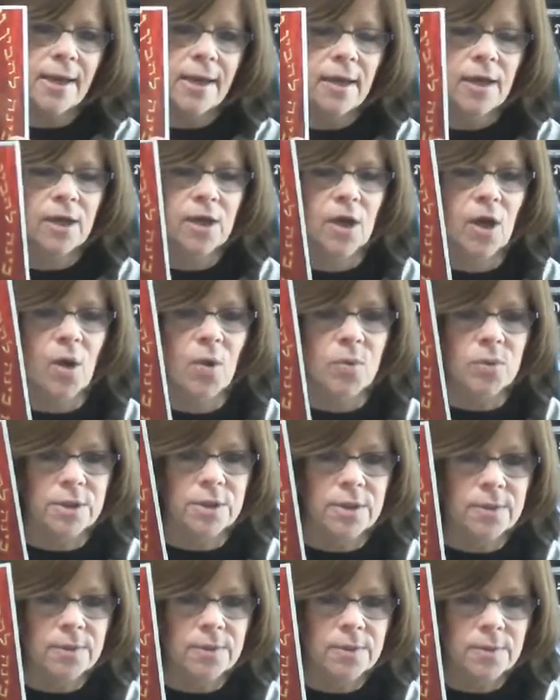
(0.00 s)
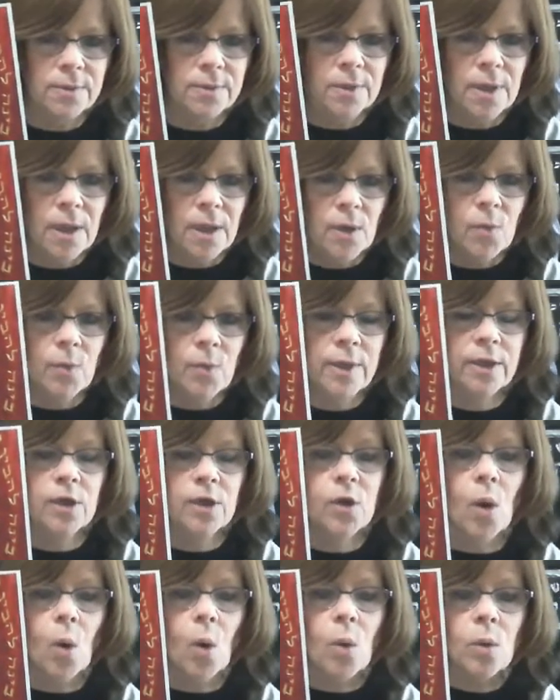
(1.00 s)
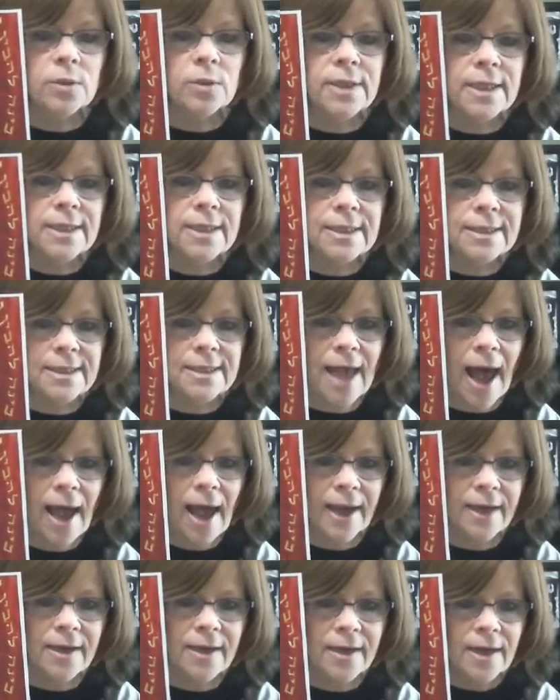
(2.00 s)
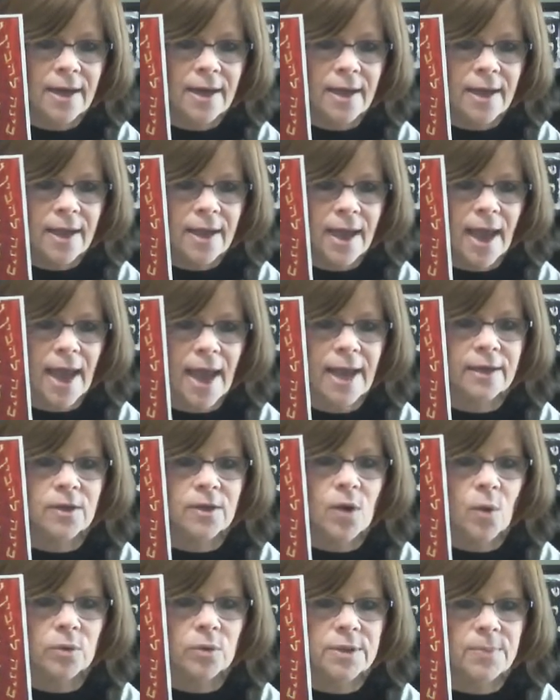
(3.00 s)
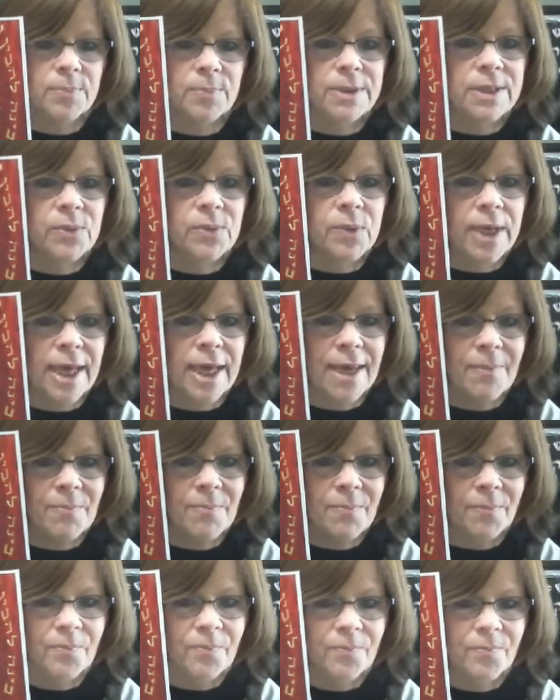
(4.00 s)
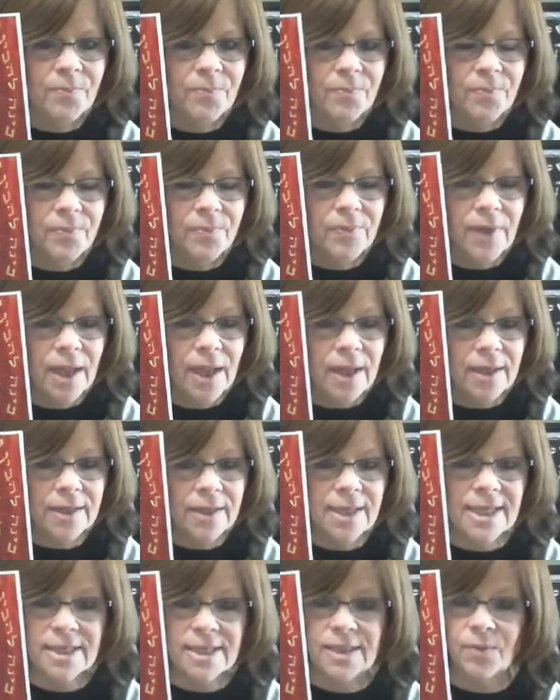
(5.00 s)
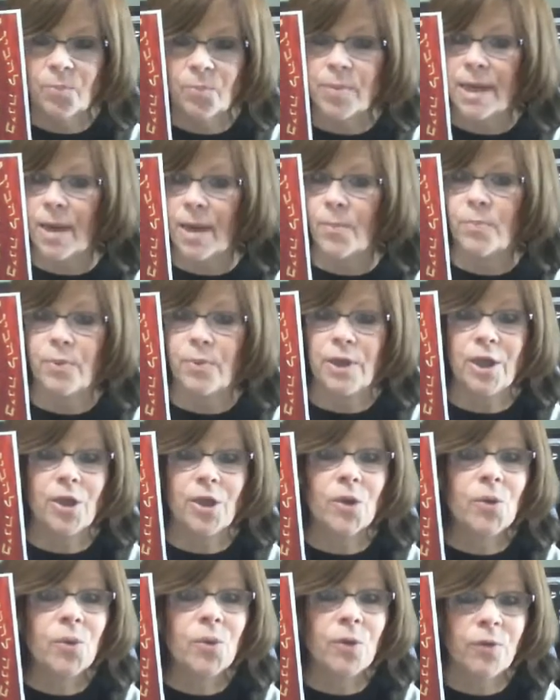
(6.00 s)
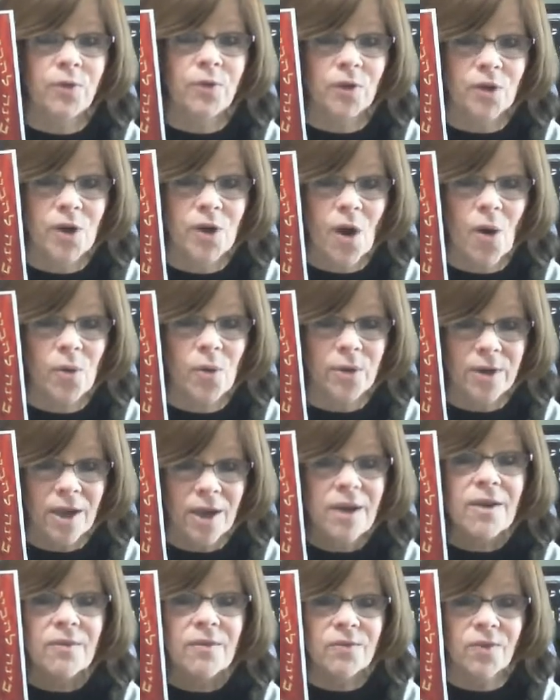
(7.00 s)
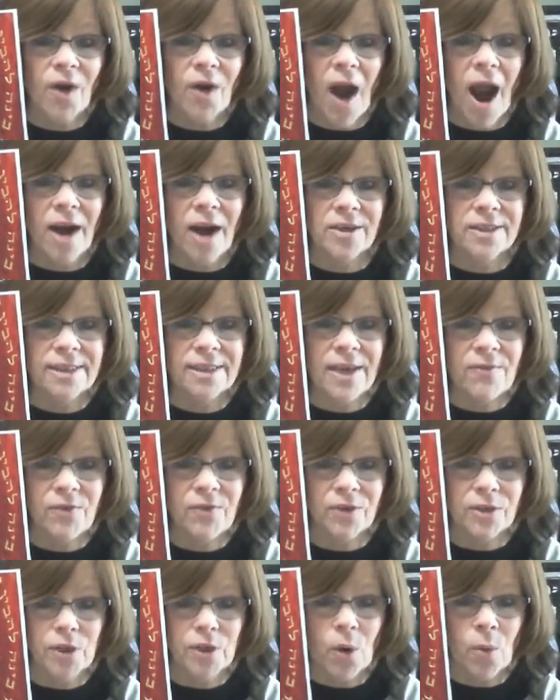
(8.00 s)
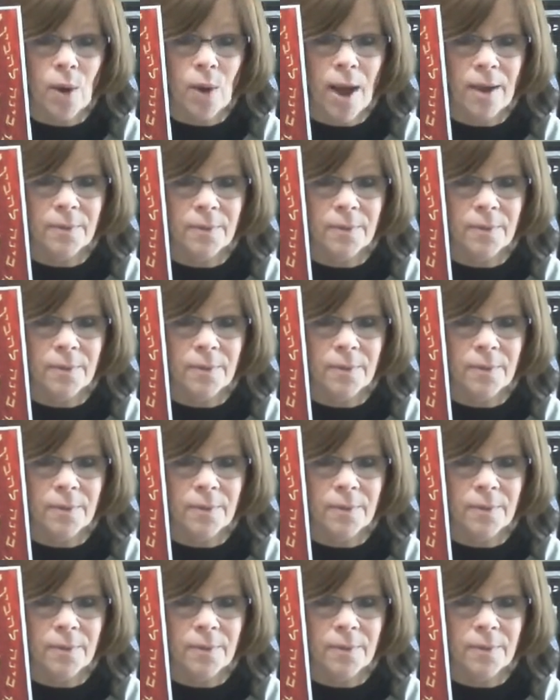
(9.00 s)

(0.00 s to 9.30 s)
coat with golden design and golden psukim. This will be a beautiful coat for our Sefer Torah.